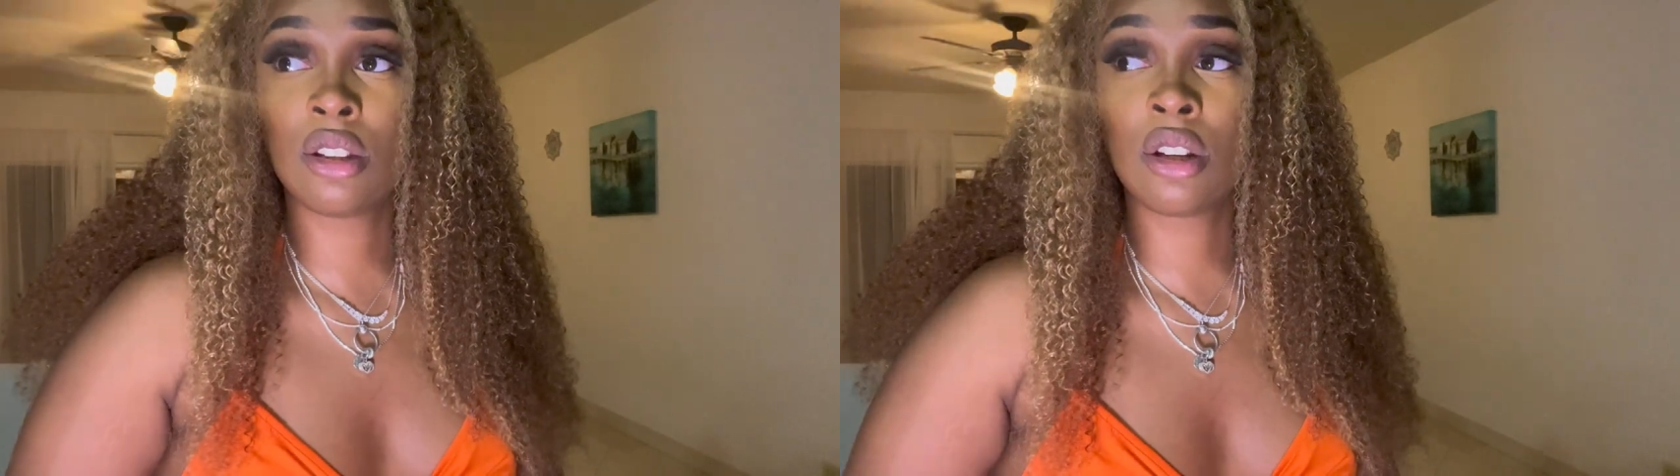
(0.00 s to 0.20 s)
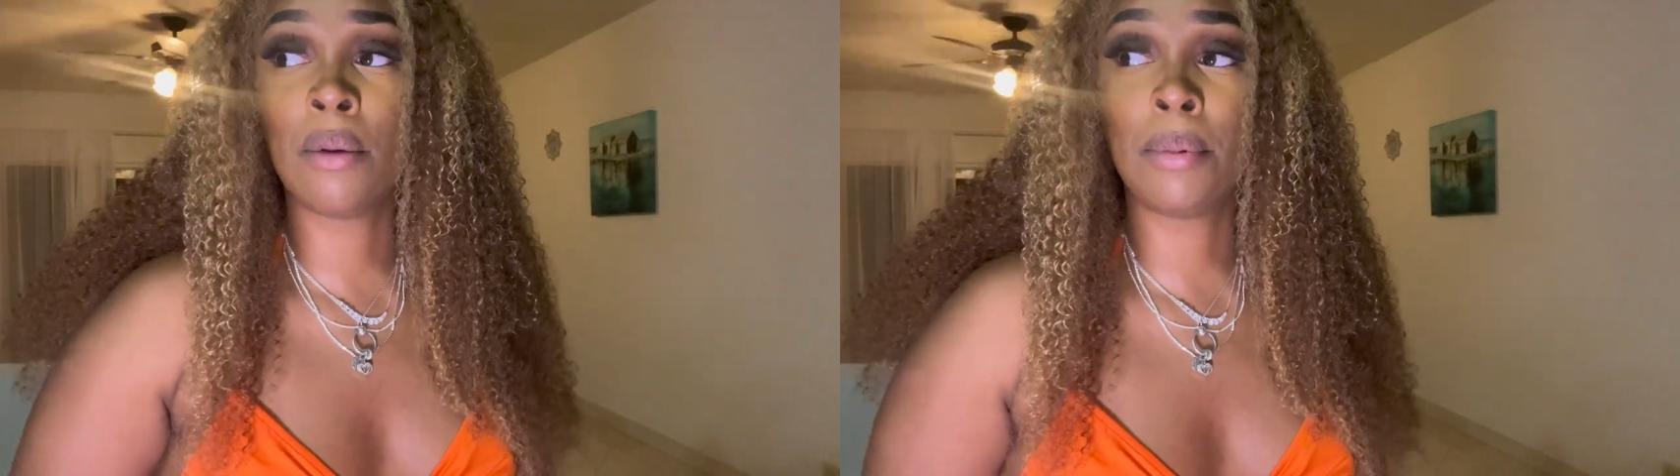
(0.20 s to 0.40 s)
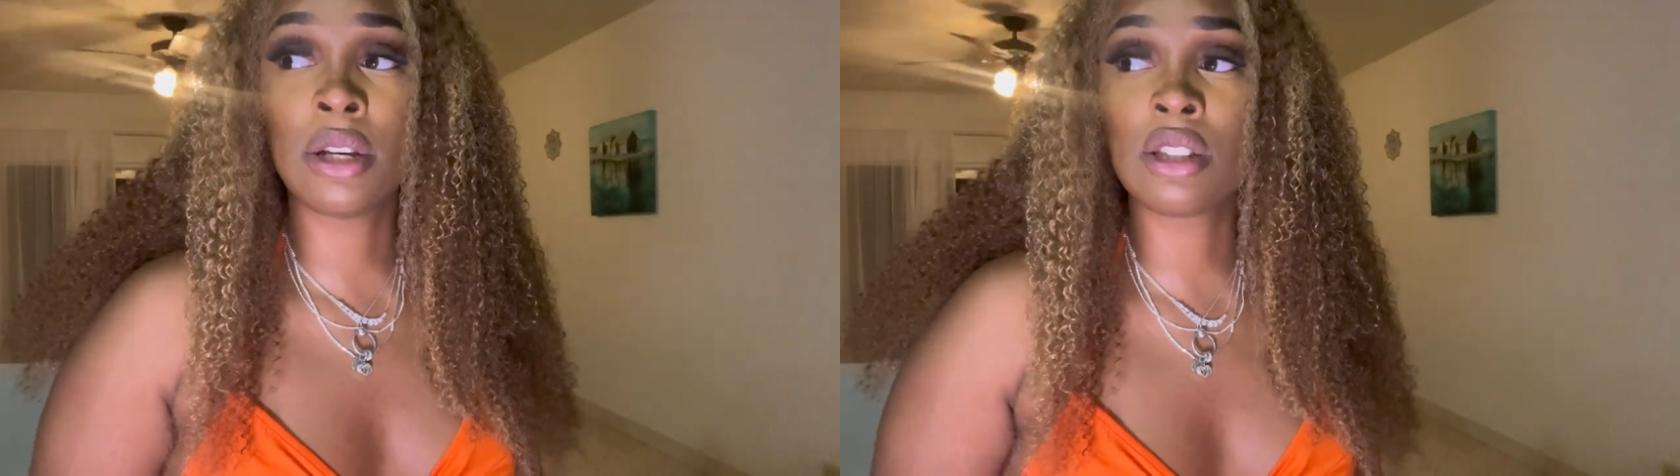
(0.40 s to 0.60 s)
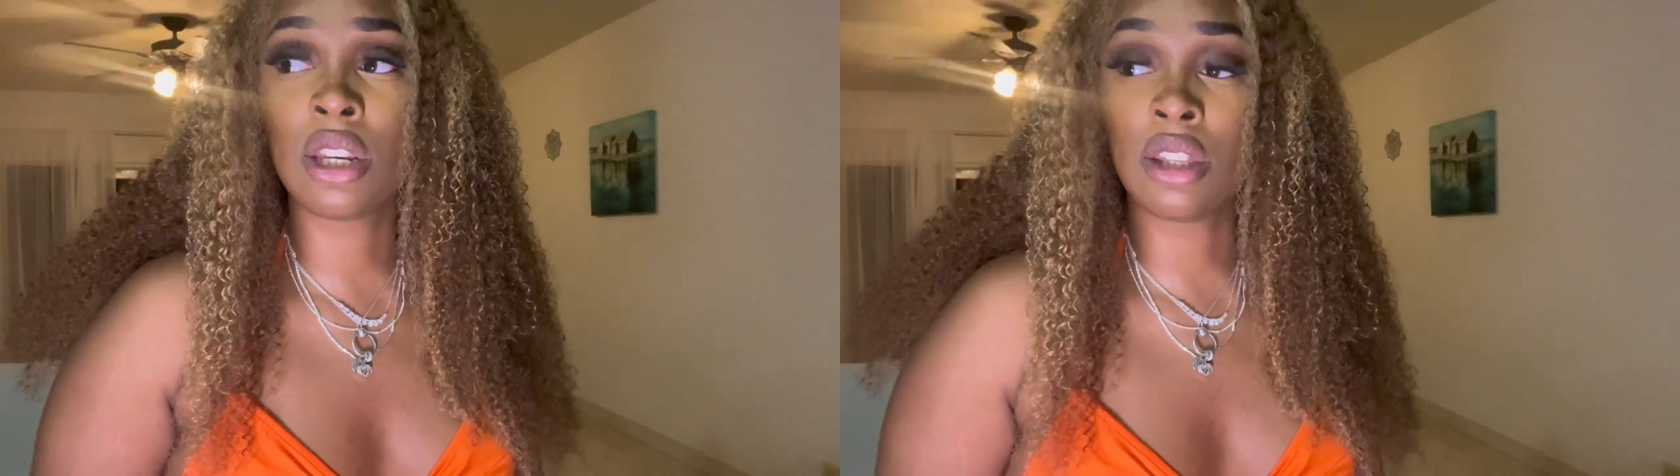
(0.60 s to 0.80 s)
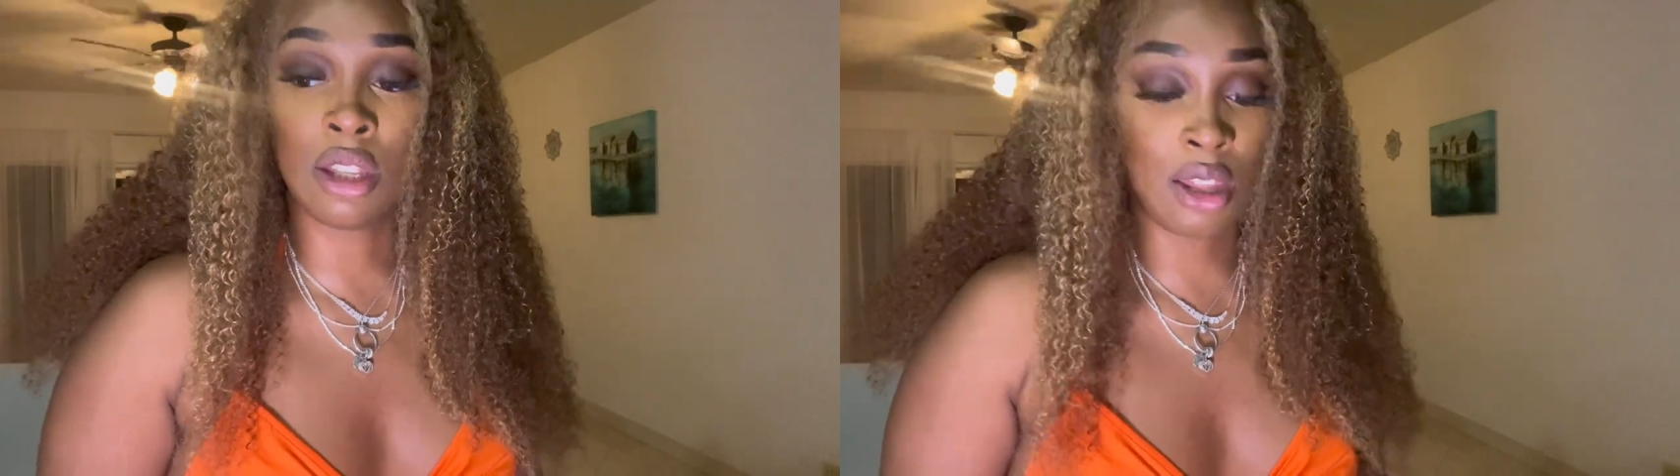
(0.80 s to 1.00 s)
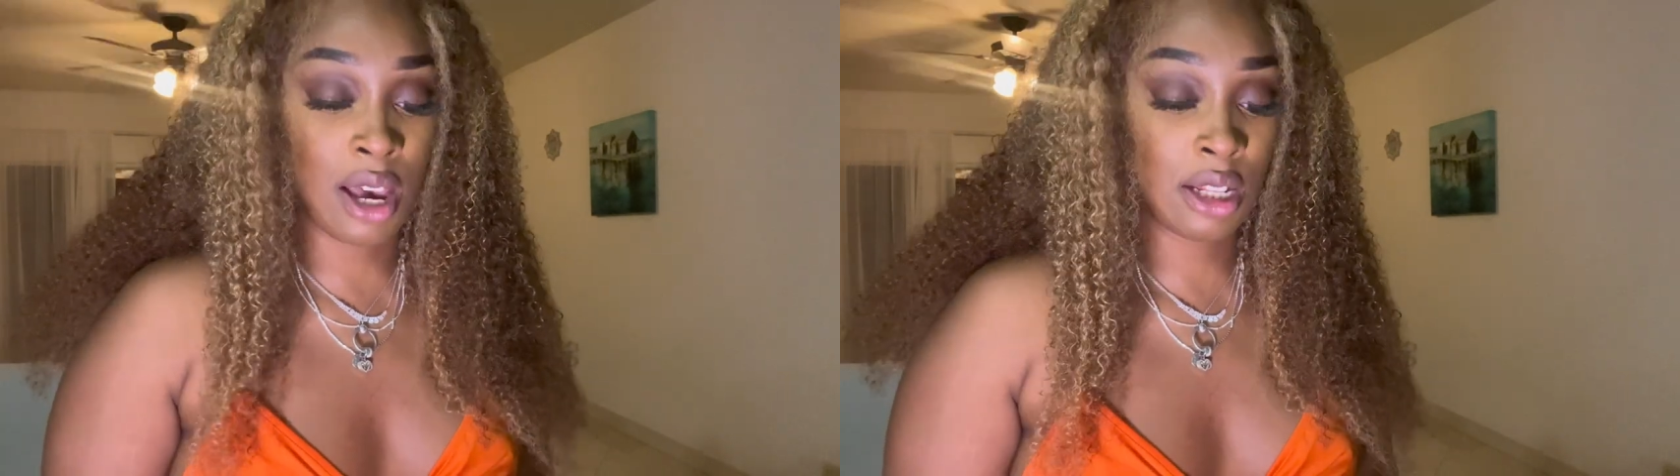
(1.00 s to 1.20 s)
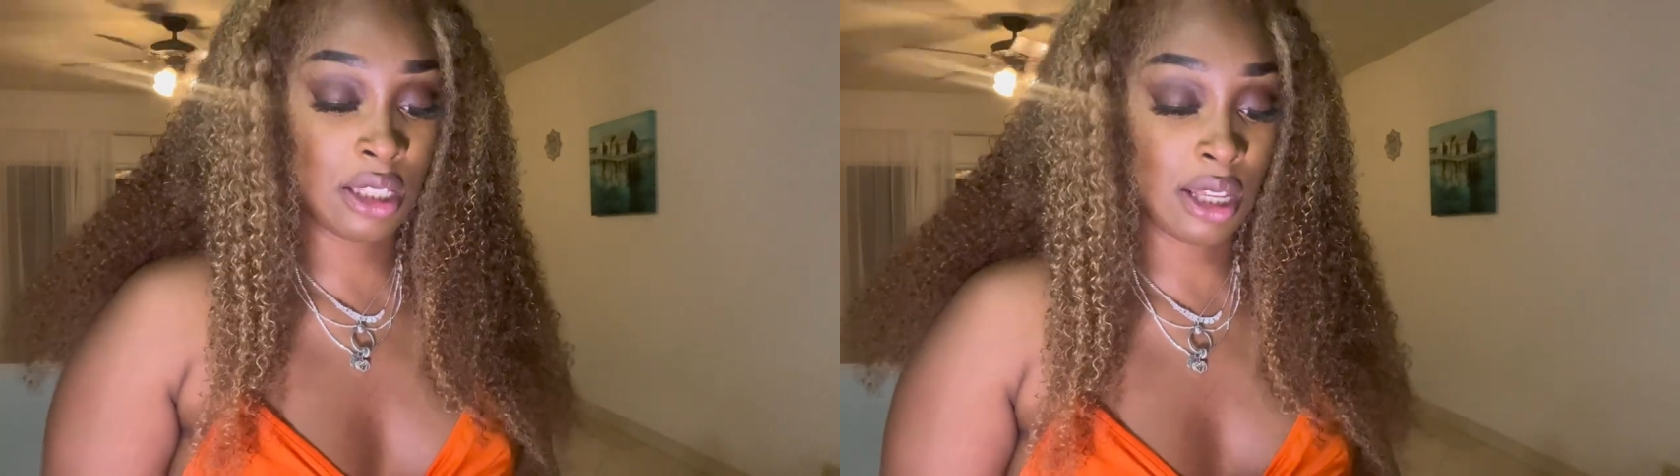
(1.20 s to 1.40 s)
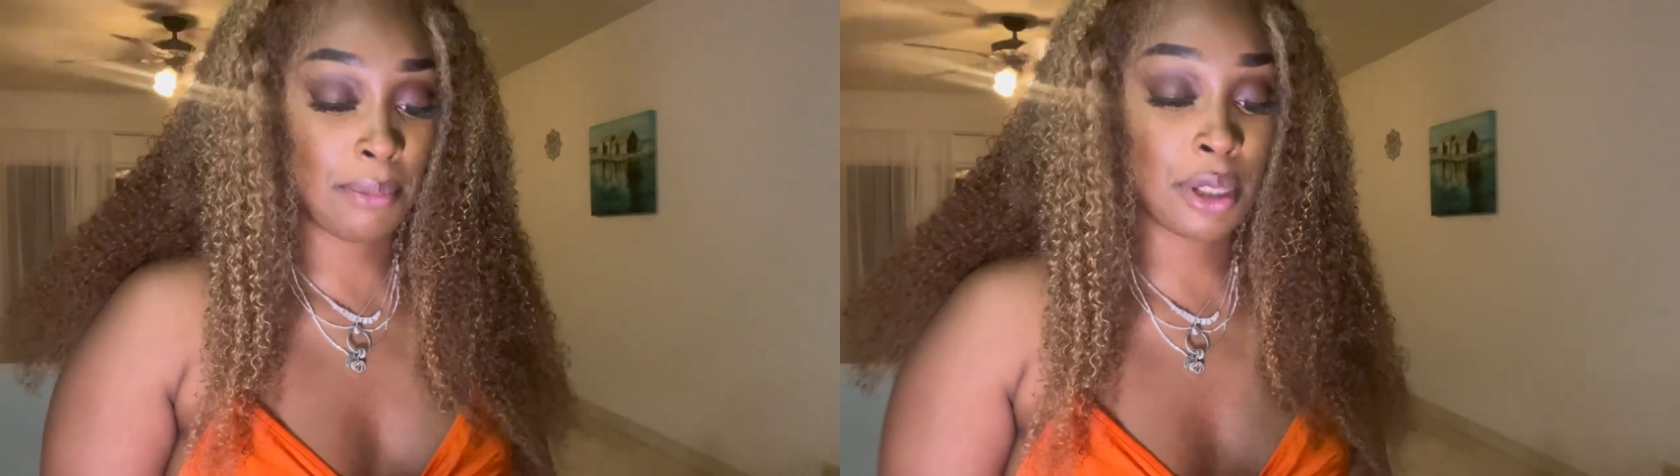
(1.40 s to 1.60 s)
compared to like the other
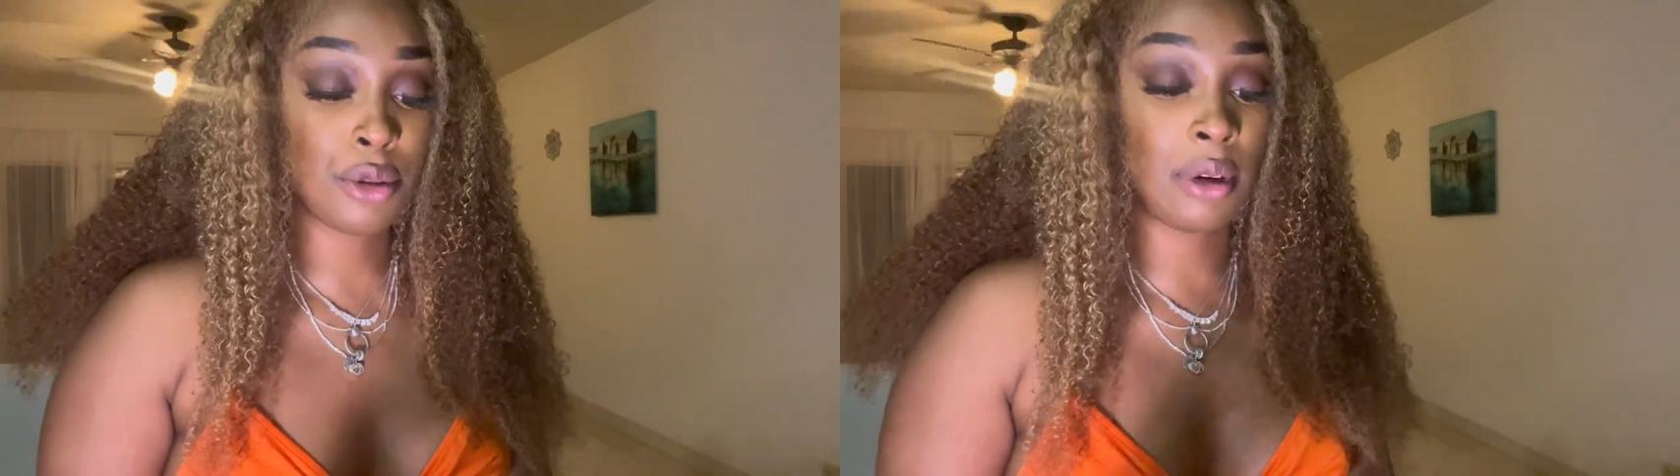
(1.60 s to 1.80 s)
islands I've been to,